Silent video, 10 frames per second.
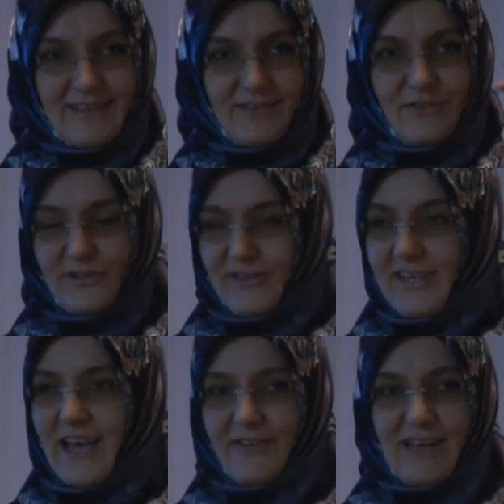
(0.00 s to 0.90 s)

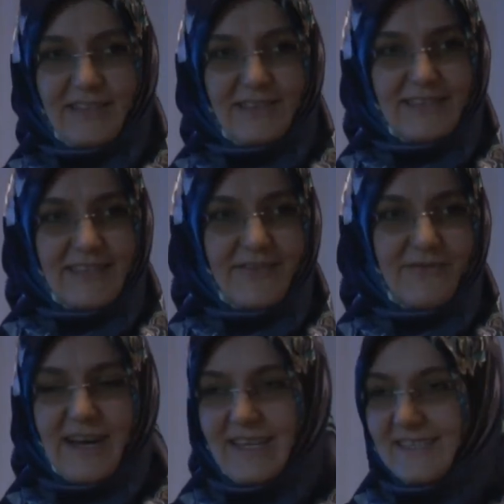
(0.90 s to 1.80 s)
Northern Caucasus, in the
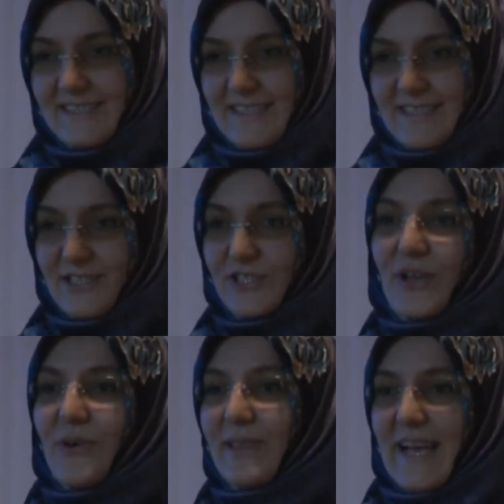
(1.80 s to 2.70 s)
white
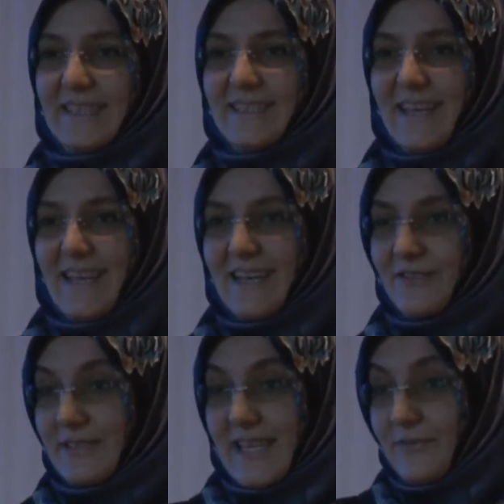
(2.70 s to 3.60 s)
snowlands,
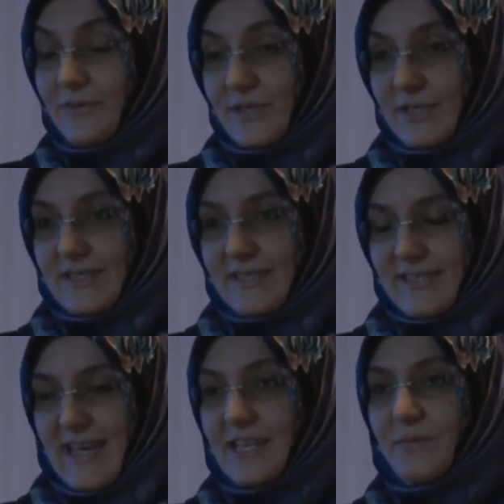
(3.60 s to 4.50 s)

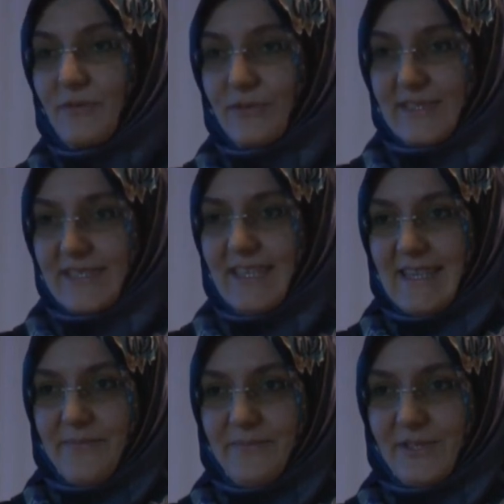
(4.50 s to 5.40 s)
the enemy wouldn't see
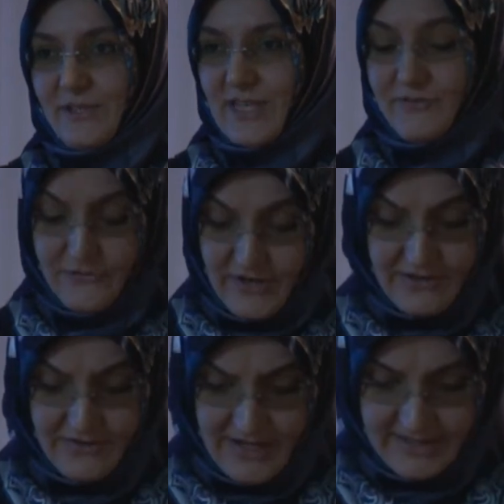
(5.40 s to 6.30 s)
them. So they were
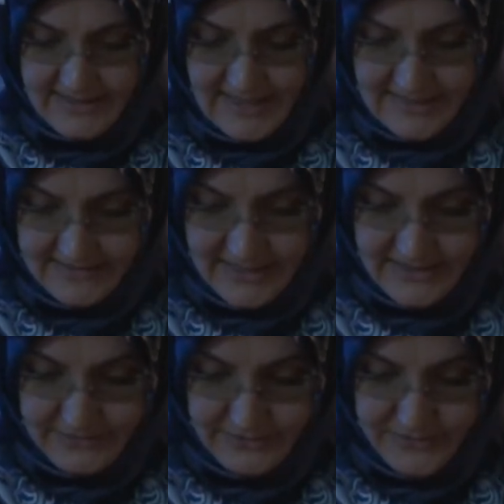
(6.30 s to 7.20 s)
very, very
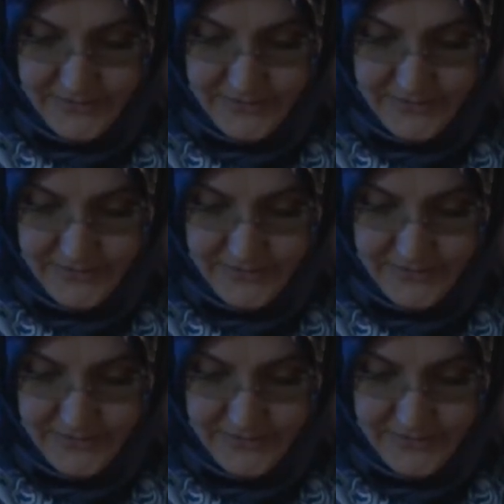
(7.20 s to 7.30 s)
successful.